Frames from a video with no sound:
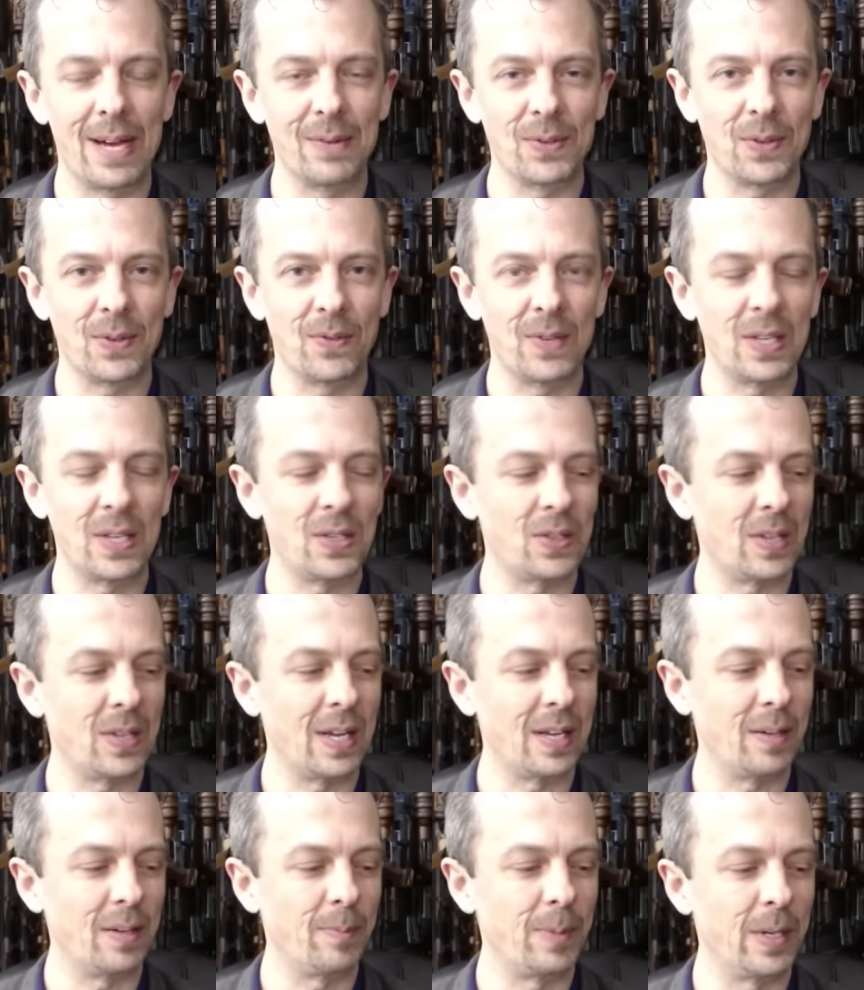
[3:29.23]
rounds on
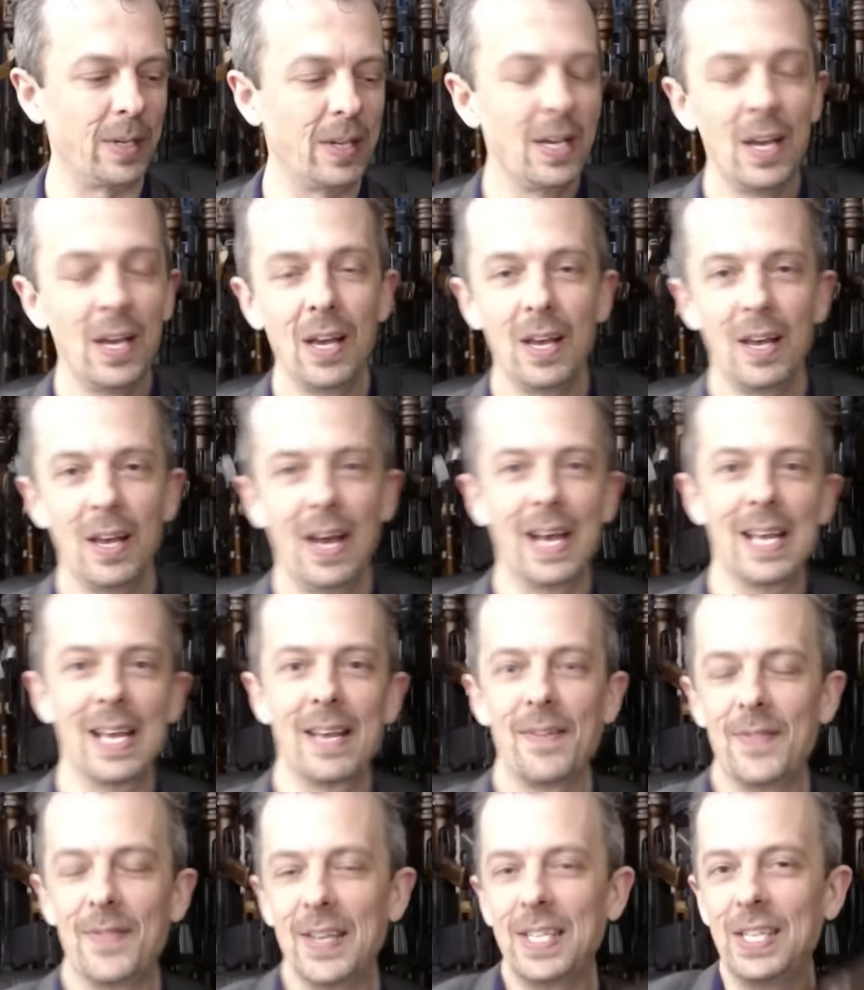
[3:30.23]
this thing, but
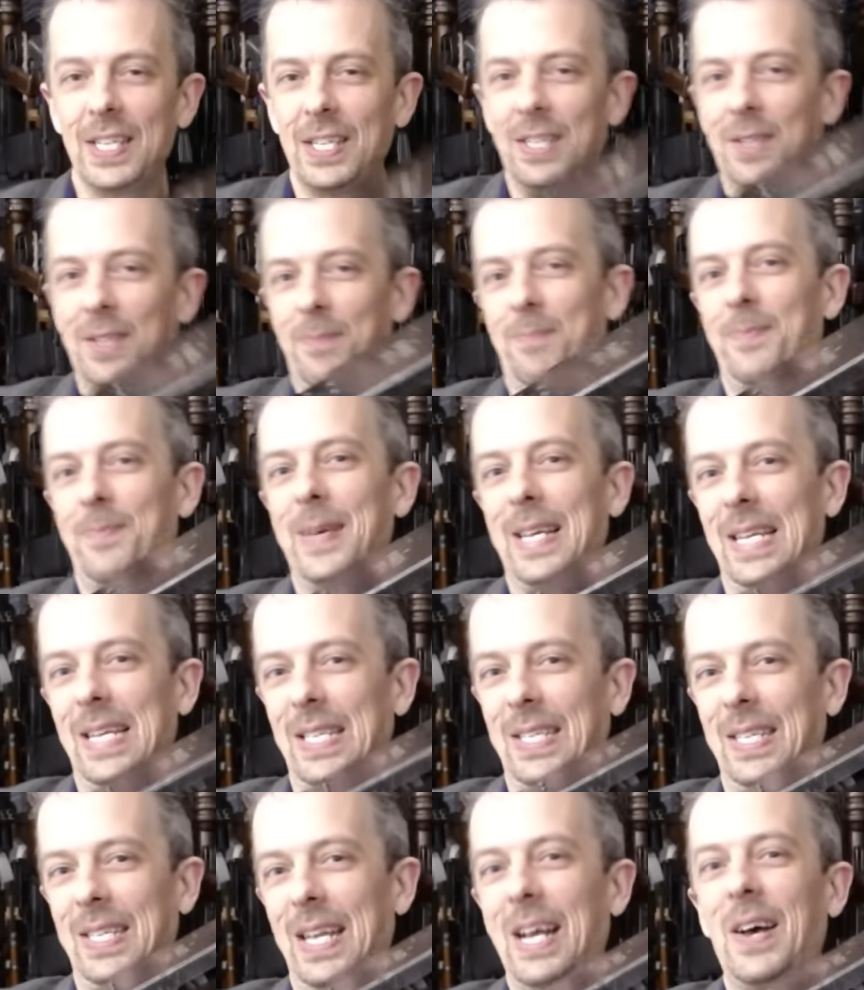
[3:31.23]
hey, this is the
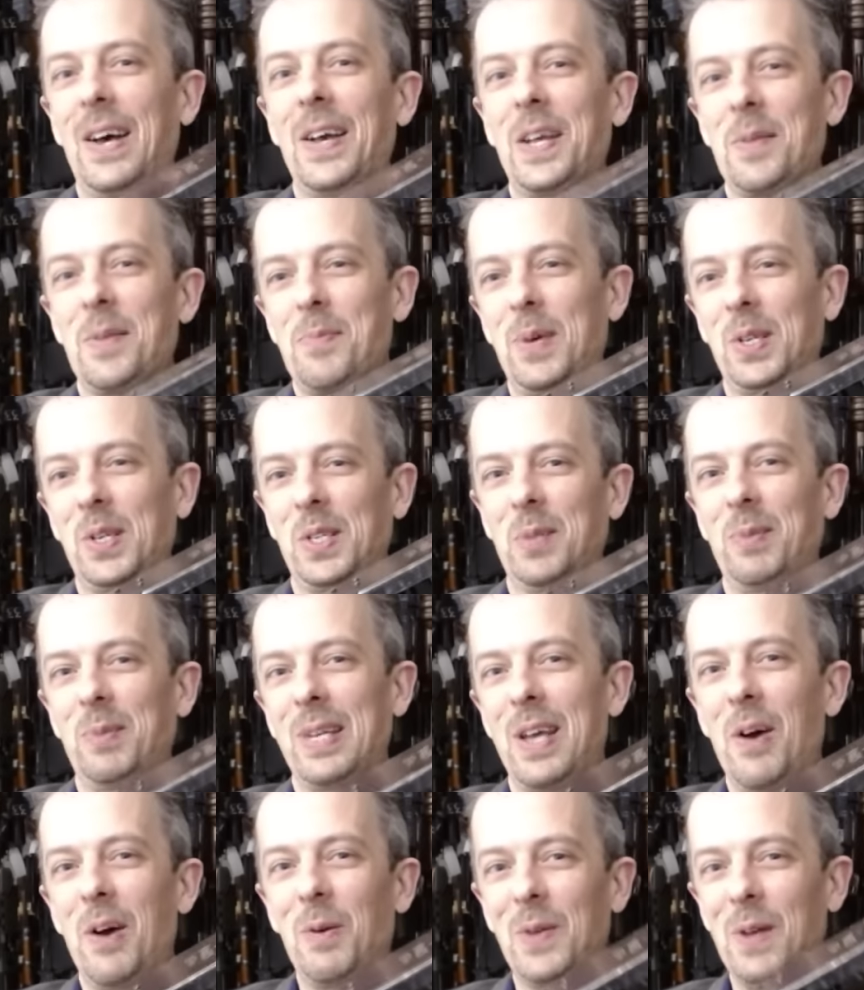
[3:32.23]
biggest thing I can
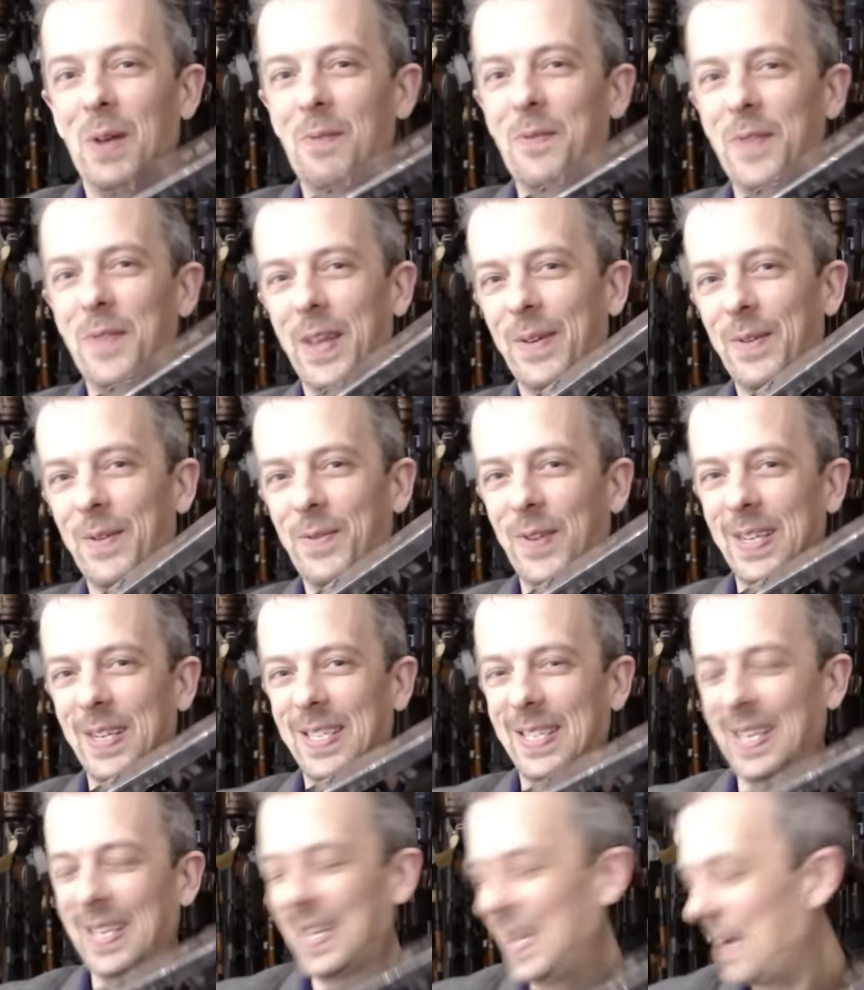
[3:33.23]
possibly hold up for you in
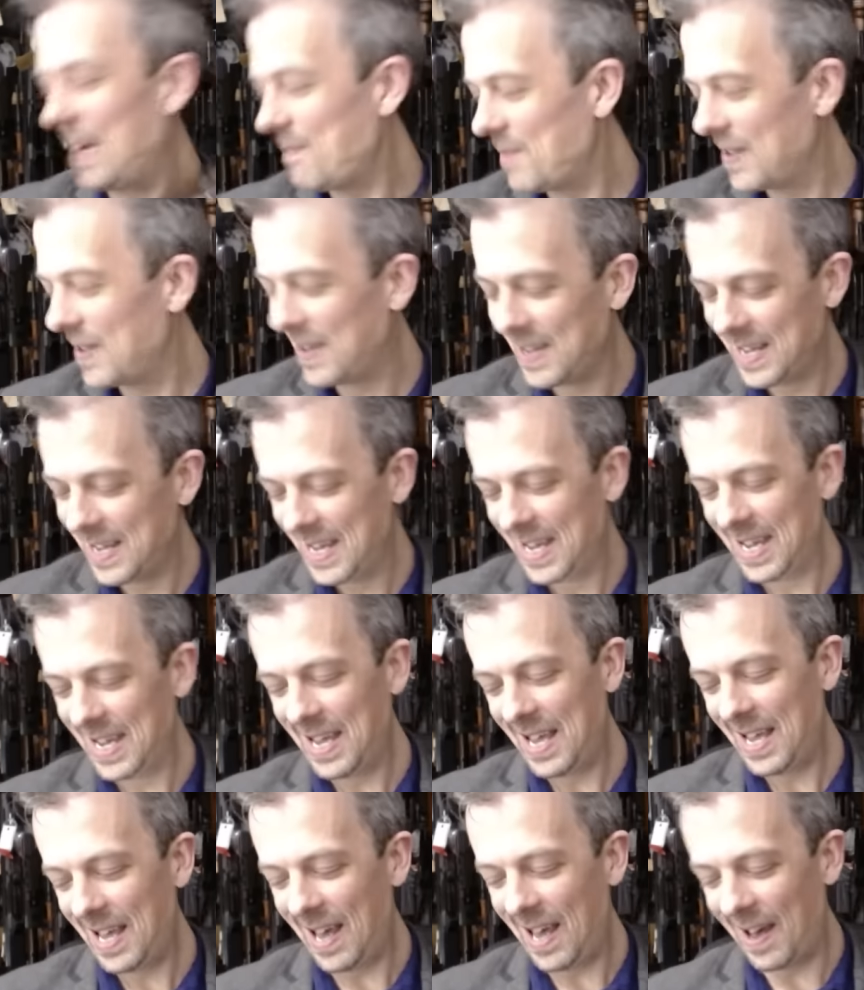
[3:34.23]
front of the camera,
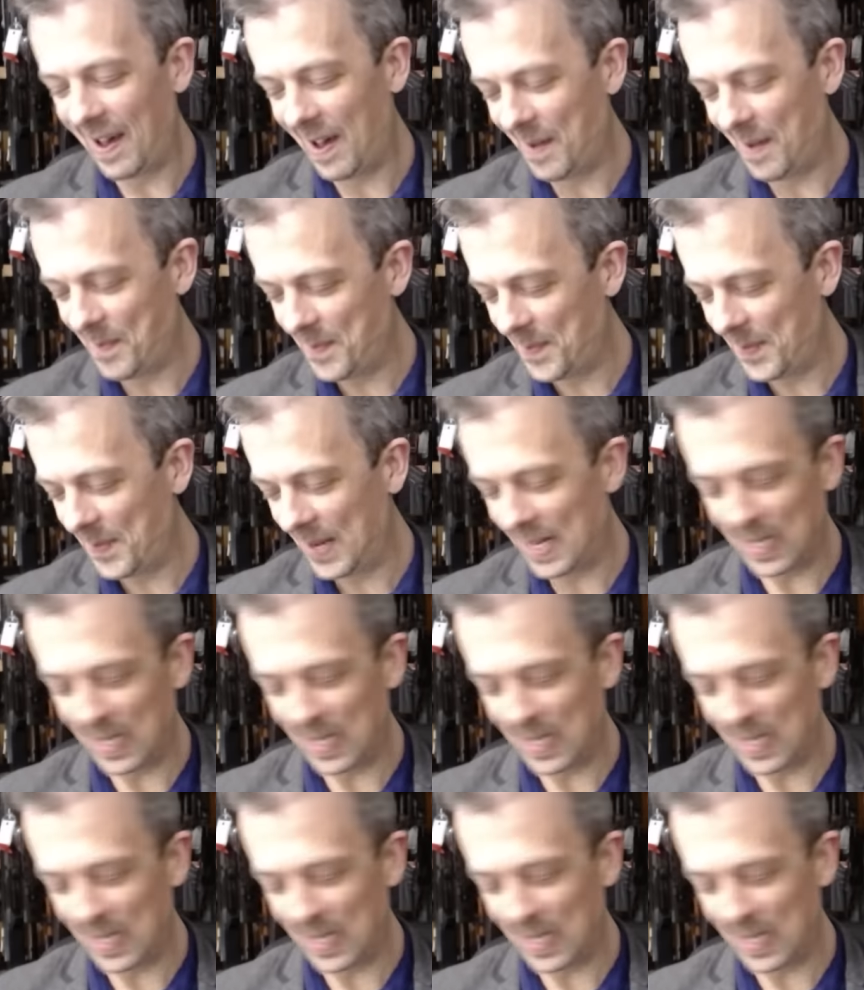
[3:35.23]
um, and it,